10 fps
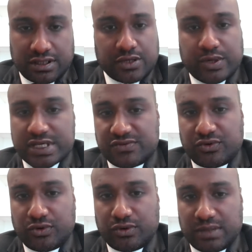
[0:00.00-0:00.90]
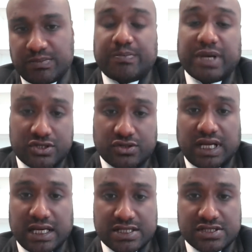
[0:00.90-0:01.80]
a request for a perpetual
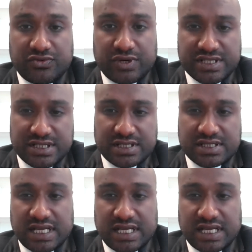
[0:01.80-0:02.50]
license, for instance,